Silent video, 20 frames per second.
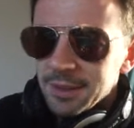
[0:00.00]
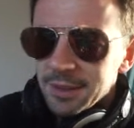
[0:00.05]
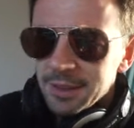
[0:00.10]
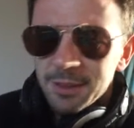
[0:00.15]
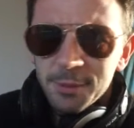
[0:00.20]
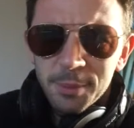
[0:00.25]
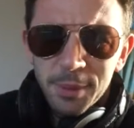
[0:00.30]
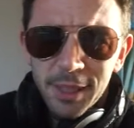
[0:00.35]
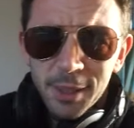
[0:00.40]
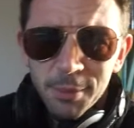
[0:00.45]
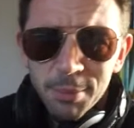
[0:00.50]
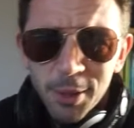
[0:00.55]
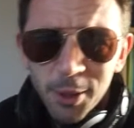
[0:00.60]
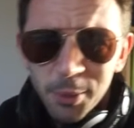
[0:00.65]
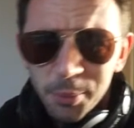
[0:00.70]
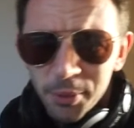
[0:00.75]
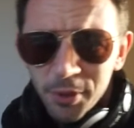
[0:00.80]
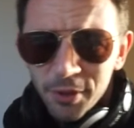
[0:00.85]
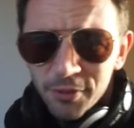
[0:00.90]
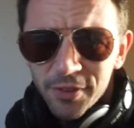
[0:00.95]
It's a bit
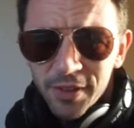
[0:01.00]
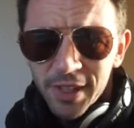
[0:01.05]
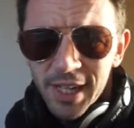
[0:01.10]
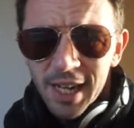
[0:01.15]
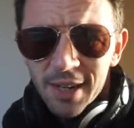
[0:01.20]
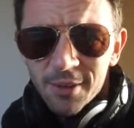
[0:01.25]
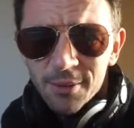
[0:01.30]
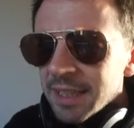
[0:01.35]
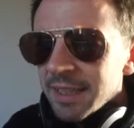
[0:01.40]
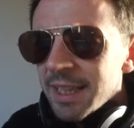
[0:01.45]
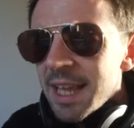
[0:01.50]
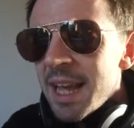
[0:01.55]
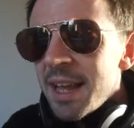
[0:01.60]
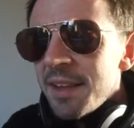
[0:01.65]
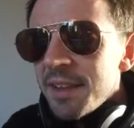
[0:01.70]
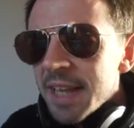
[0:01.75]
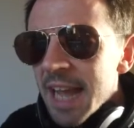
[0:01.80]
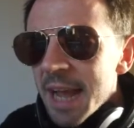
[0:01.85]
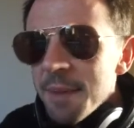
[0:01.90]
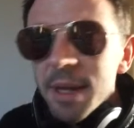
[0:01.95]
inappropriate for now.
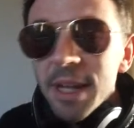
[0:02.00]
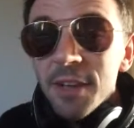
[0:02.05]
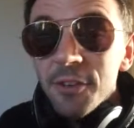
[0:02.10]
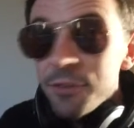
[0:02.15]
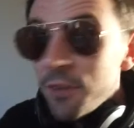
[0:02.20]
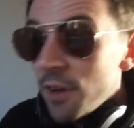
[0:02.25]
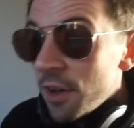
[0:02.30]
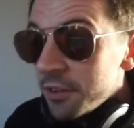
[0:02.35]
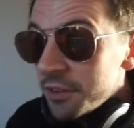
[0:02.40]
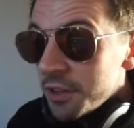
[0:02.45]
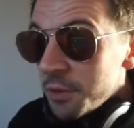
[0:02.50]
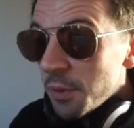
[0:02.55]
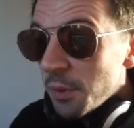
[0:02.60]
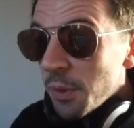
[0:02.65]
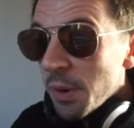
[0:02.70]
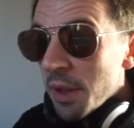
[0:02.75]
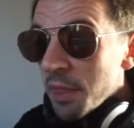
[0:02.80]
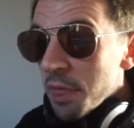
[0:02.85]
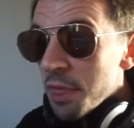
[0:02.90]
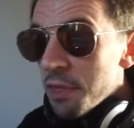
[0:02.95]
Then the game against Farsley, where
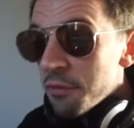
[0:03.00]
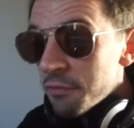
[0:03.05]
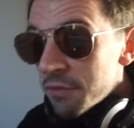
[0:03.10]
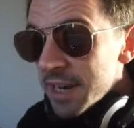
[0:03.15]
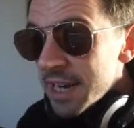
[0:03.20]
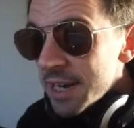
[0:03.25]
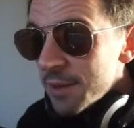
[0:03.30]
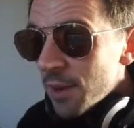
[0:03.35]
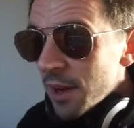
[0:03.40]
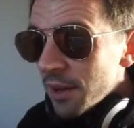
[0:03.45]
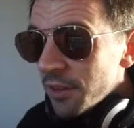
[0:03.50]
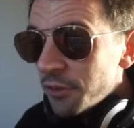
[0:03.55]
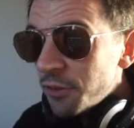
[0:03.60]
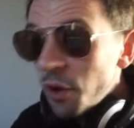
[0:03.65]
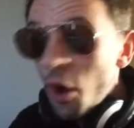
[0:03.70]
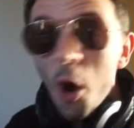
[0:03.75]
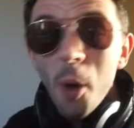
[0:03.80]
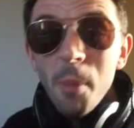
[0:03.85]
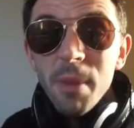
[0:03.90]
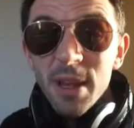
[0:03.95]
we won 3-1.
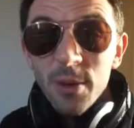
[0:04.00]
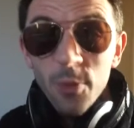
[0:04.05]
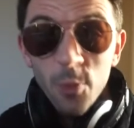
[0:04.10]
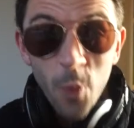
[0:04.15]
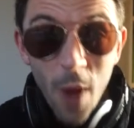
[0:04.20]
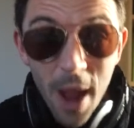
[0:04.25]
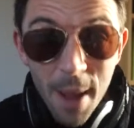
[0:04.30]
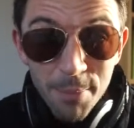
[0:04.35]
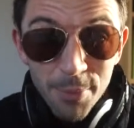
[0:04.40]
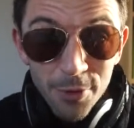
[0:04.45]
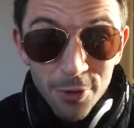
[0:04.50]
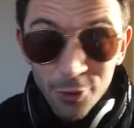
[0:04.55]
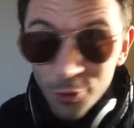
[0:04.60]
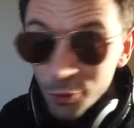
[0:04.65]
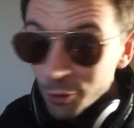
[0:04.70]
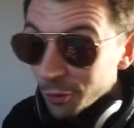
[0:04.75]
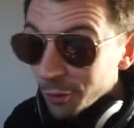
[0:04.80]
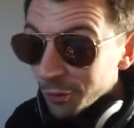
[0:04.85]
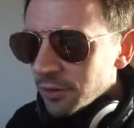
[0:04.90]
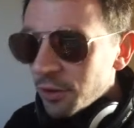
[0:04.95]
Tommy Webb
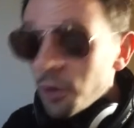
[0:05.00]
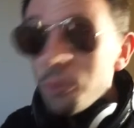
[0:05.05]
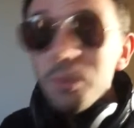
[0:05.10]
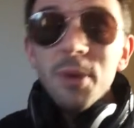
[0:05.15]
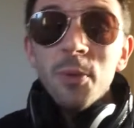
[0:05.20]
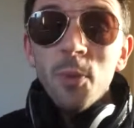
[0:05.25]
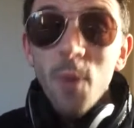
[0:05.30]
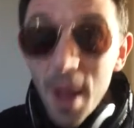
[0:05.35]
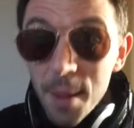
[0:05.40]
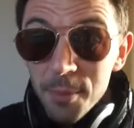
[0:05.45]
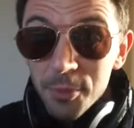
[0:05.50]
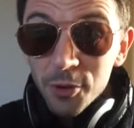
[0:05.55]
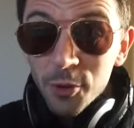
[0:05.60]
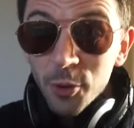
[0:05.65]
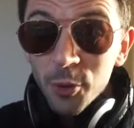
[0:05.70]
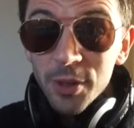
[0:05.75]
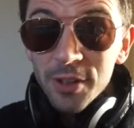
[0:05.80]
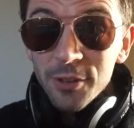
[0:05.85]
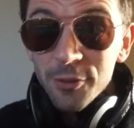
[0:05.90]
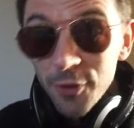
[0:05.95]
scored. Tommy Webb
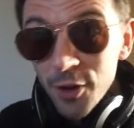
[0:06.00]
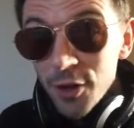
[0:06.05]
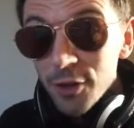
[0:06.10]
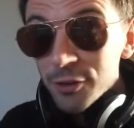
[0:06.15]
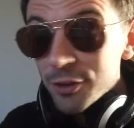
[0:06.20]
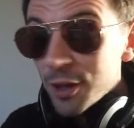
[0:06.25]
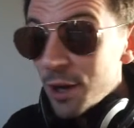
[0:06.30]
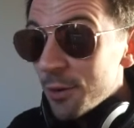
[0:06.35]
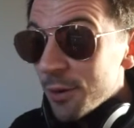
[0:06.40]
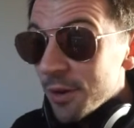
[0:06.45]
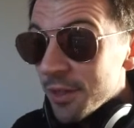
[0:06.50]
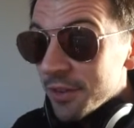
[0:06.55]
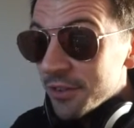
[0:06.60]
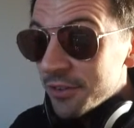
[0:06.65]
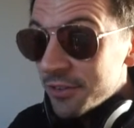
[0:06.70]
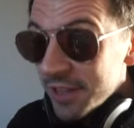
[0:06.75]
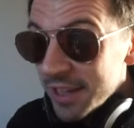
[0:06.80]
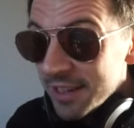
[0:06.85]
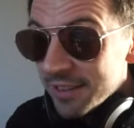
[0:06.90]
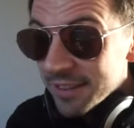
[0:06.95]
scored his first goal of the
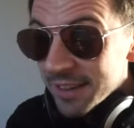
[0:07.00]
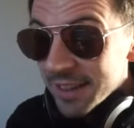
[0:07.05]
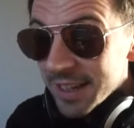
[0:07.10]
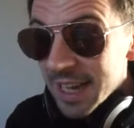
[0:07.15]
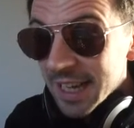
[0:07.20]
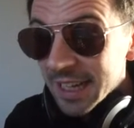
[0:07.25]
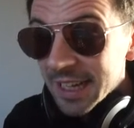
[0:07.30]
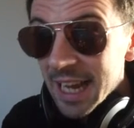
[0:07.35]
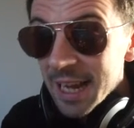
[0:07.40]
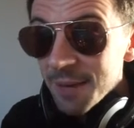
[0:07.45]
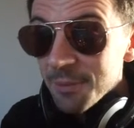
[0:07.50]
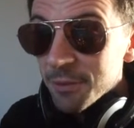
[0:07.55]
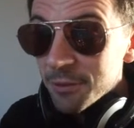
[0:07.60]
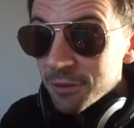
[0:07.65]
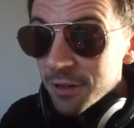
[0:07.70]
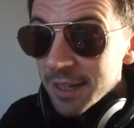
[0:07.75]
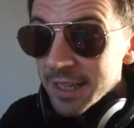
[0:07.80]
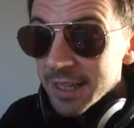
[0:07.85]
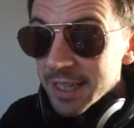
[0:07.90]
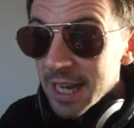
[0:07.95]
season in that game.
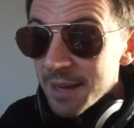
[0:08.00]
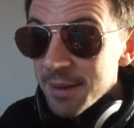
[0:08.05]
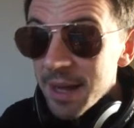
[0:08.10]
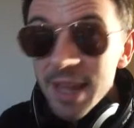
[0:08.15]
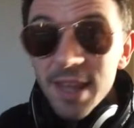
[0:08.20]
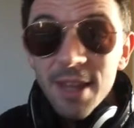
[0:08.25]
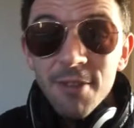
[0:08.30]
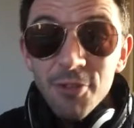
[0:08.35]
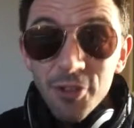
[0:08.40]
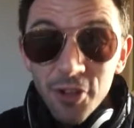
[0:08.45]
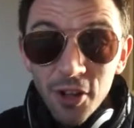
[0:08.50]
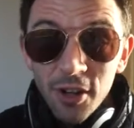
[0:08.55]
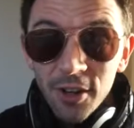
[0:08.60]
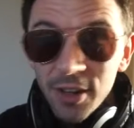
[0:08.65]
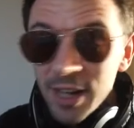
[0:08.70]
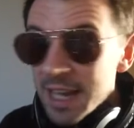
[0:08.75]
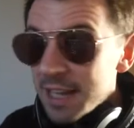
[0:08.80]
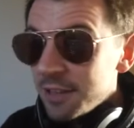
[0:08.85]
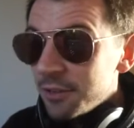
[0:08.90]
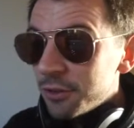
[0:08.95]
Great game. And then
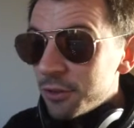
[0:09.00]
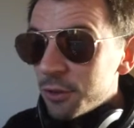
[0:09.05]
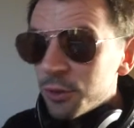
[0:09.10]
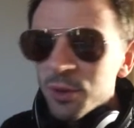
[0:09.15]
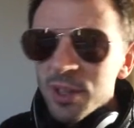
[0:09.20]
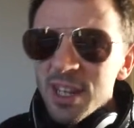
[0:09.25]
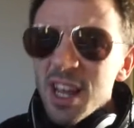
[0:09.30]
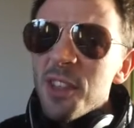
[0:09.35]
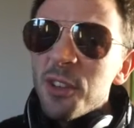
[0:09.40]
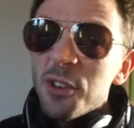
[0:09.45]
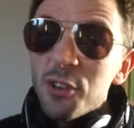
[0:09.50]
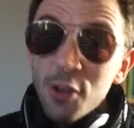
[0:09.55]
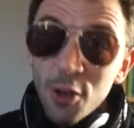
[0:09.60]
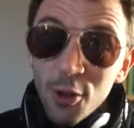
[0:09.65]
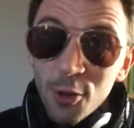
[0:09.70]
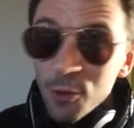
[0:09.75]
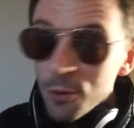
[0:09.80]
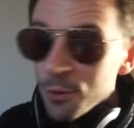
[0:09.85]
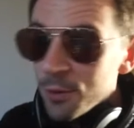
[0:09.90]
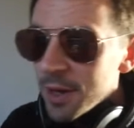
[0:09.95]
Silent N scored the other
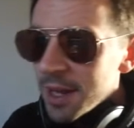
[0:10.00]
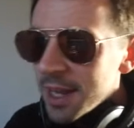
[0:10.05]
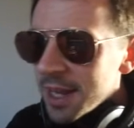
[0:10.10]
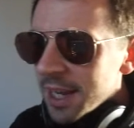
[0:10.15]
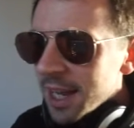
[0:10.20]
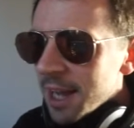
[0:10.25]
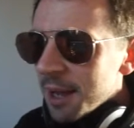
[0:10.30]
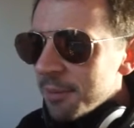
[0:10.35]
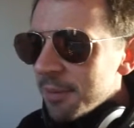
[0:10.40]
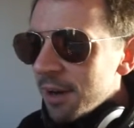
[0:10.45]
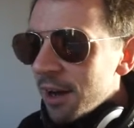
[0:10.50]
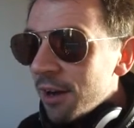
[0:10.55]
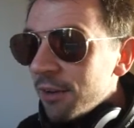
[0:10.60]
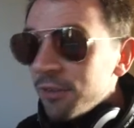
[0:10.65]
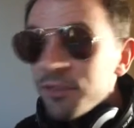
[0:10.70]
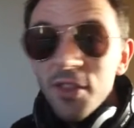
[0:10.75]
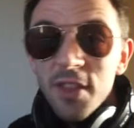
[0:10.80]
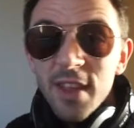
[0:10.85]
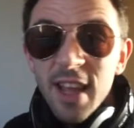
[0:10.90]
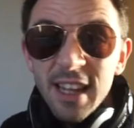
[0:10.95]
two
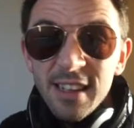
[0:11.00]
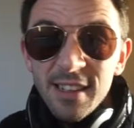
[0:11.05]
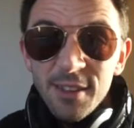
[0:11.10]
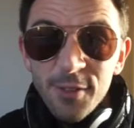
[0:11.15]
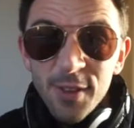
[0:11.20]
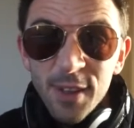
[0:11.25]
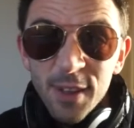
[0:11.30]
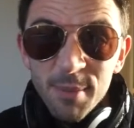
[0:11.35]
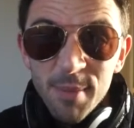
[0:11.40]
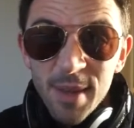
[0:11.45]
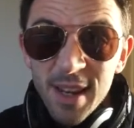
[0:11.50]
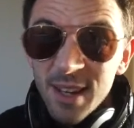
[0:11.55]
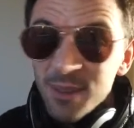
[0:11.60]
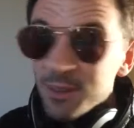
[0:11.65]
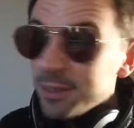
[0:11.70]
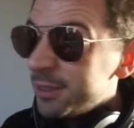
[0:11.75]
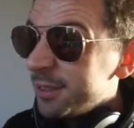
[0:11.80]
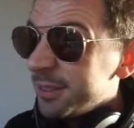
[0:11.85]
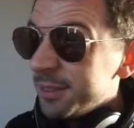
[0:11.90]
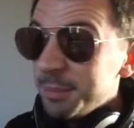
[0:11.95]
after the 85th minute,
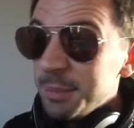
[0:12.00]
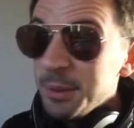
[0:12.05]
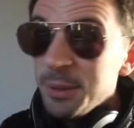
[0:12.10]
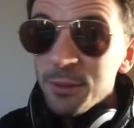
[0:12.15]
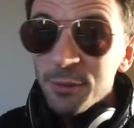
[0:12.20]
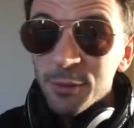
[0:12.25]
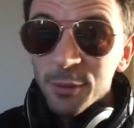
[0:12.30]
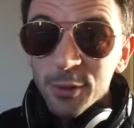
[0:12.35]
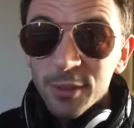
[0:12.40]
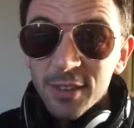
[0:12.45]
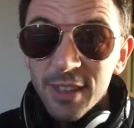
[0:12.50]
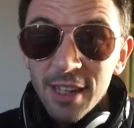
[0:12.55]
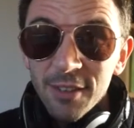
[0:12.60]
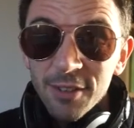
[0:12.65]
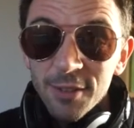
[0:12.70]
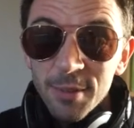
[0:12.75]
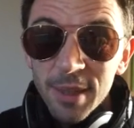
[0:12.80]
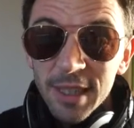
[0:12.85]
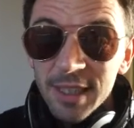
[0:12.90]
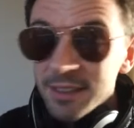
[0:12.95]
which is beautiful
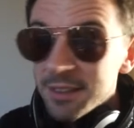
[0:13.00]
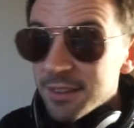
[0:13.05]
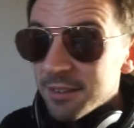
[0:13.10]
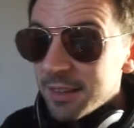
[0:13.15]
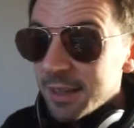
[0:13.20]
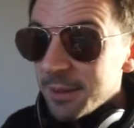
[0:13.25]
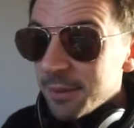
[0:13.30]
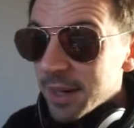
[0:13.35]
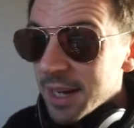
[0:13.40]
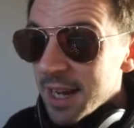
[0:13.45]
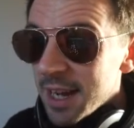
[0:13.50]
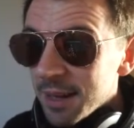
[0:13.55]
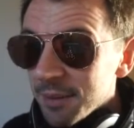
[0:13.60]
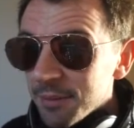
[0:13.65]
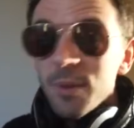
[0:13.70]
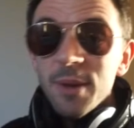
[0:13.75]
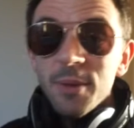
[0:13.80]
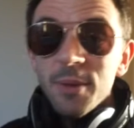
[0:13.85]
stuff to make us 3-1 up.